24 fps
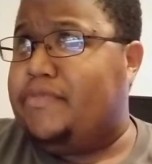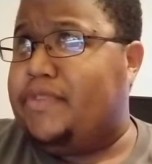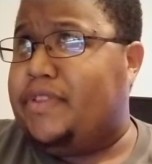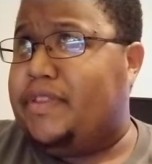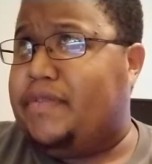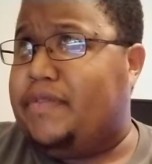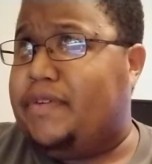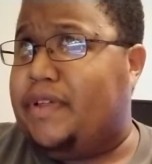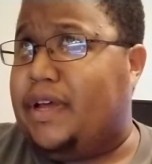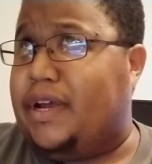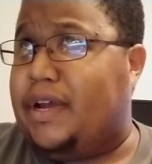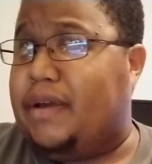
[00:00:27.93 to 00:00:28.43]
I
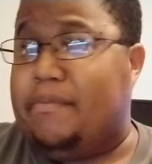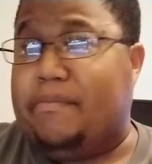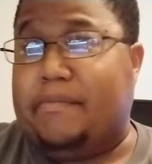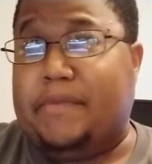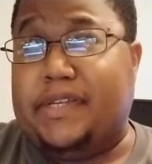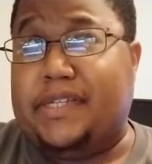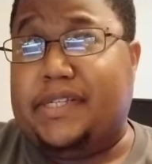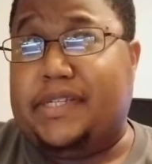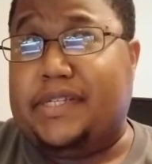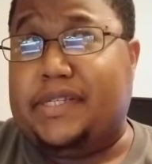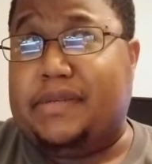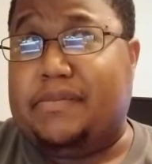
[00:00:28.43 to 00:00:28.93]
feel like I'm
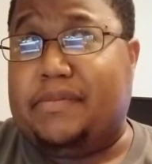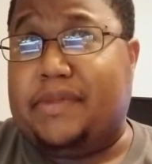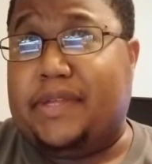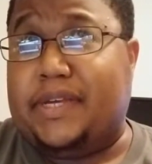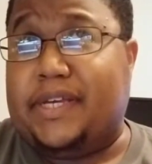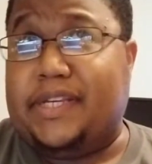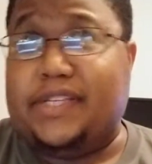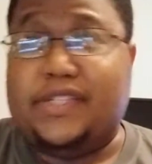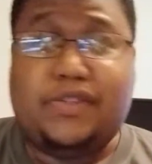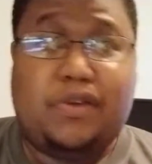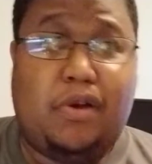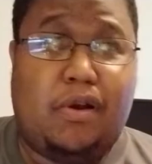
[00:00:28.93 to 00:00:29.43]
missing some
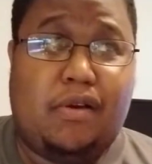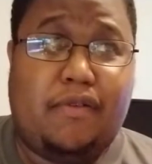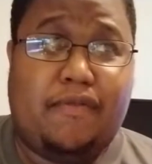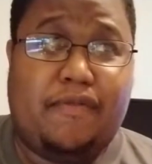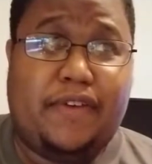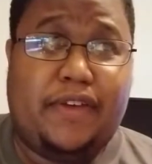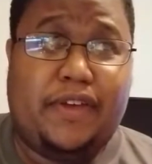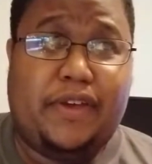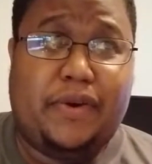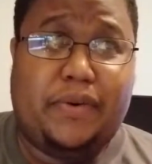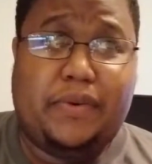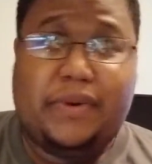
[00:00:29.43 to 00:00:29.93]
things.
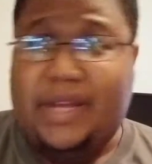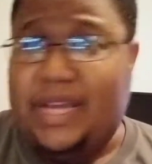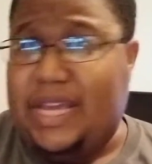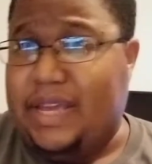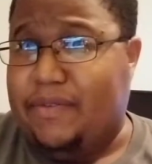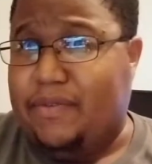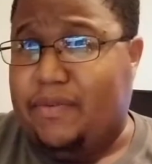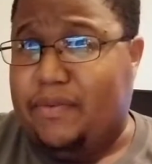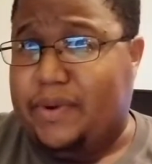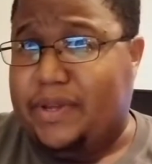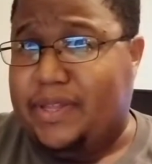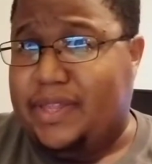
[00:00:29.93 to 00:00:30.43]
Starfield,
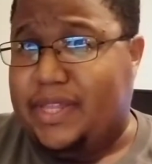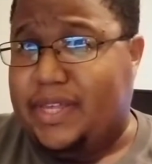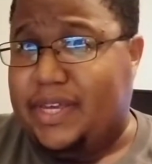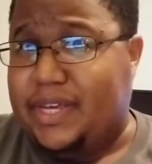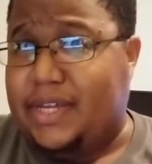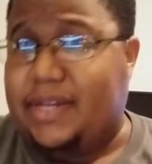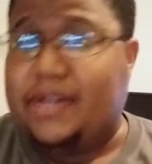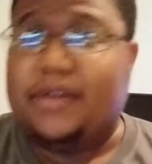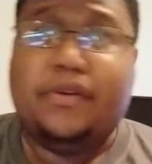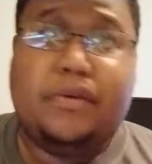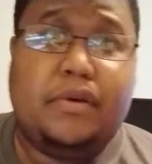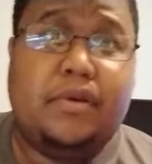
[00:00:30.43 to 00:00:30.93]
Evil
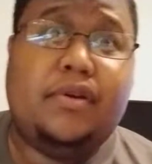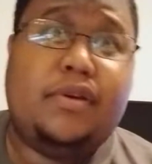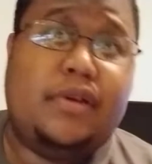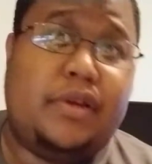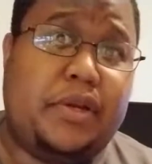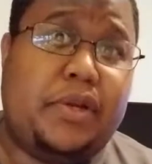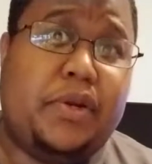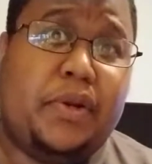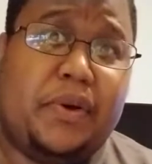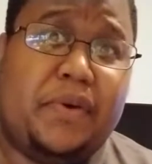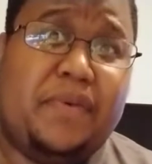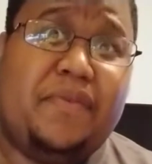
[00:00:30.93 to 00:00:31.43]
Within, you
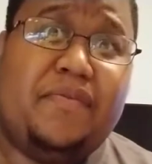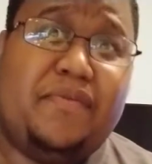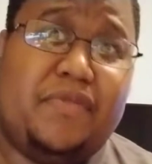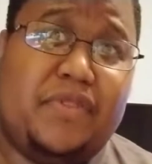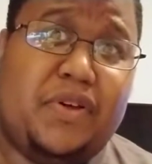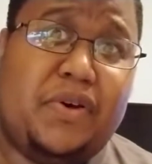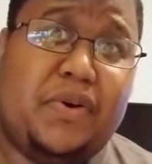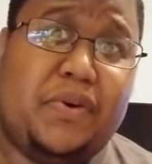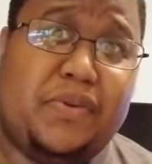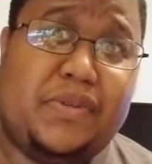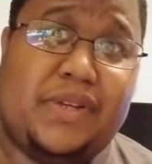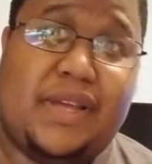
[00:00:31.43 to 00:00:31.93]
know,
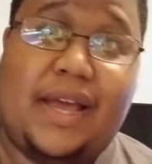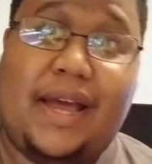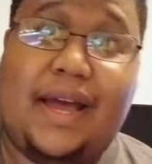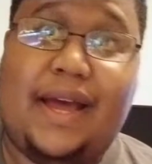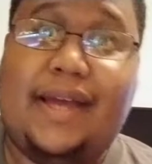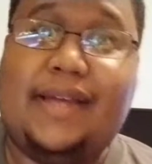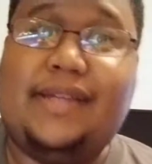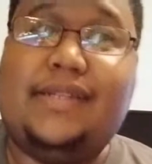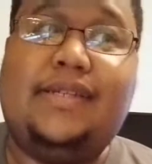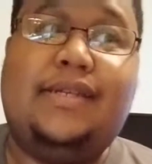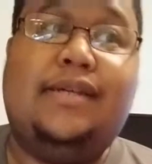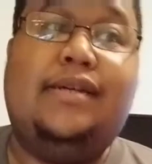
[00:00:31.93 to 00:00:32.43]
those
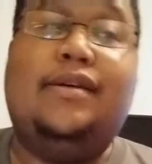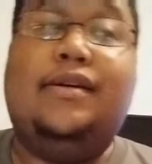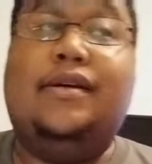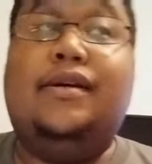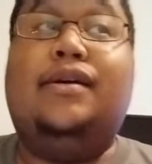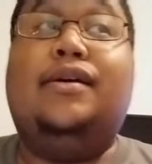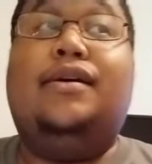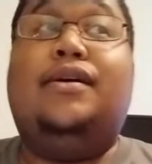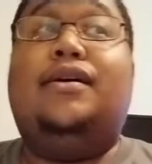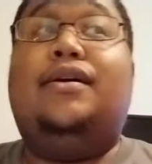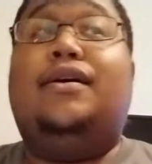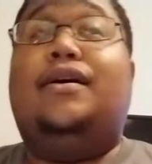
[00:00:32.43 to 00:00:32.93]
guys.
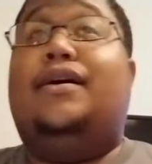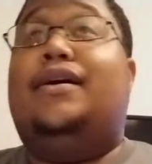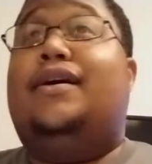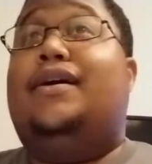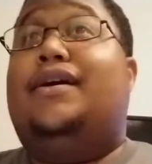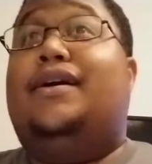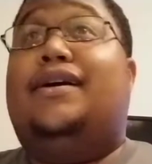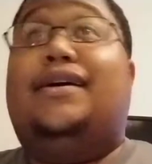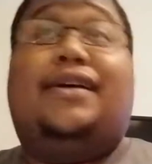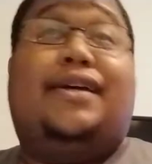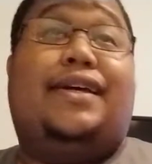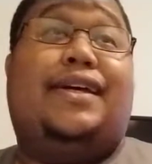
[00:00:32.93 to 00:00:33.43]

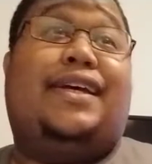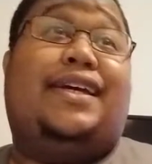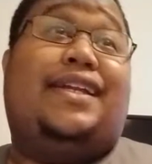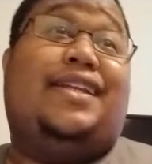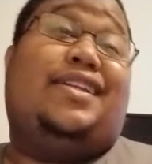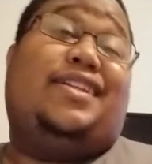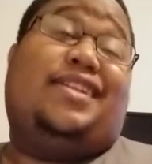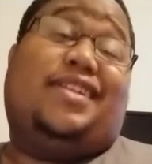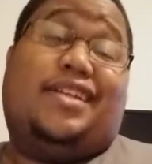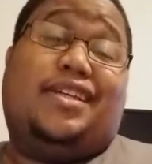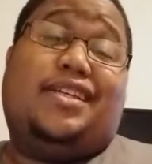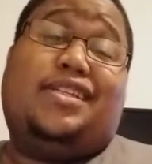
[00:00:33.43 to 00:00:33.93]
Uh,
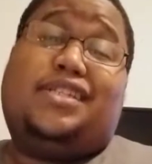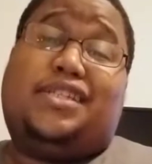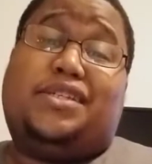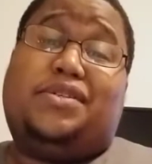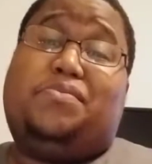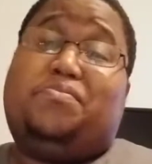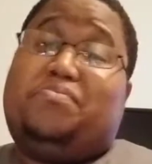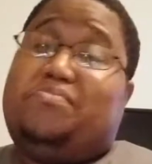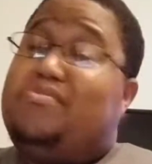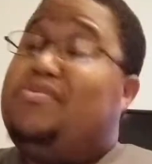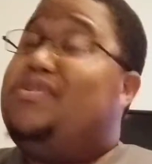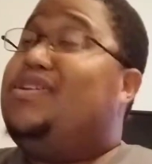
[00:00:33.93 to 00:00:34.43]
and this is a
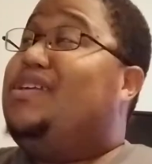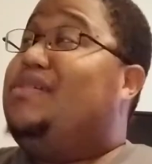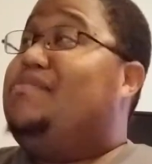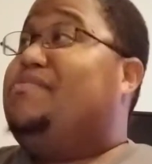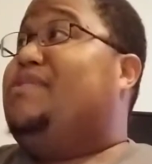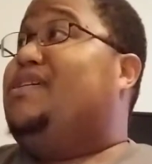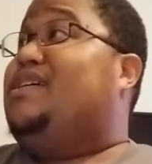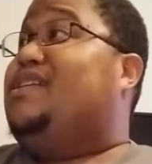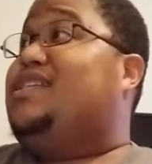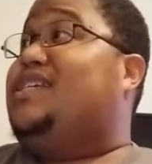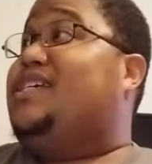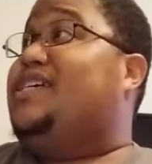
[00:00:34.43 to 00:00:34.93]
really
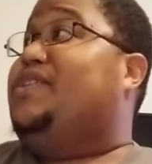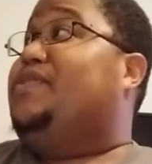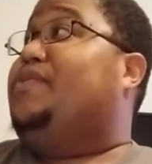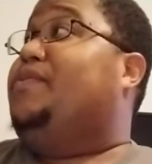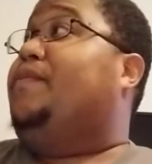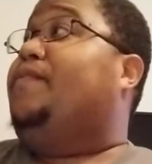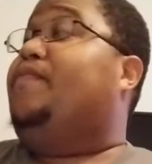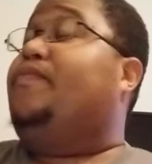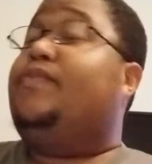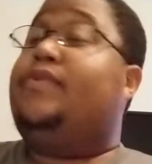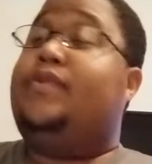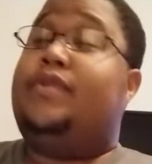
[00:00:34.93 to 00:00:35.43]
big deal.
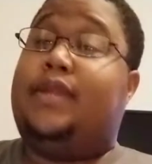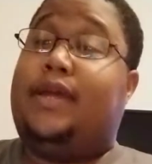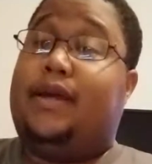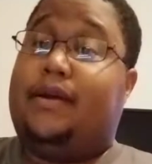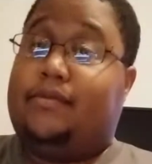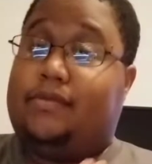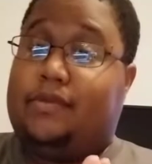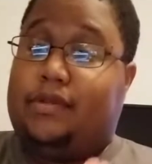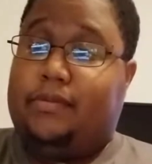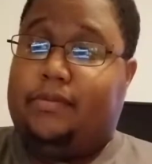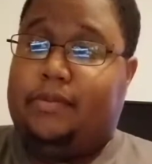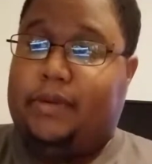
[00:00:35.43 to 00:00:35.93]
Now,
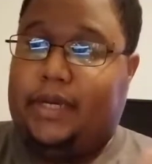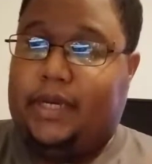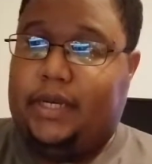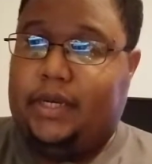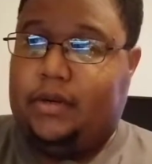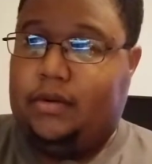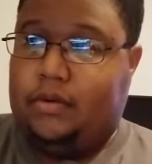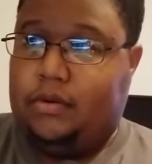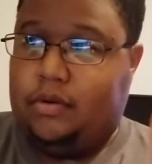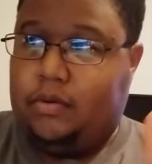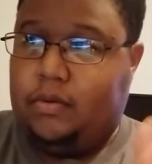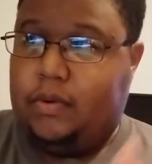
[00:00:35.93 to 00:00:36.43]
to be
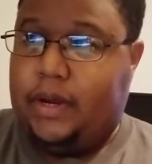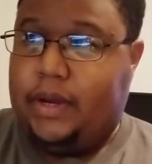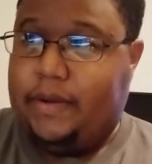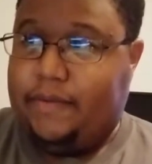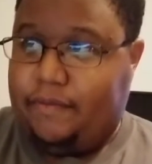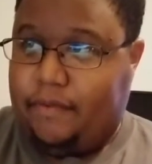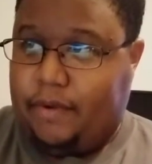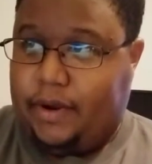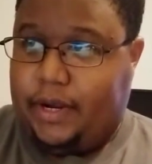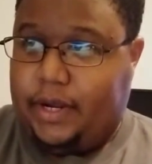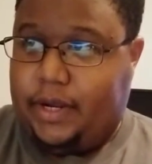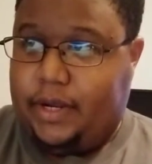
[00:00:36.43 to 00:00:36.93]
quite
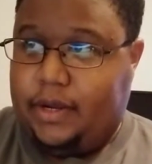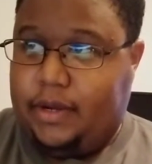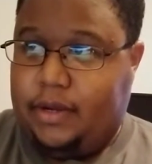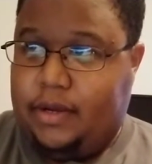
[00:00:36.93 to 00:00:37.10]
frank,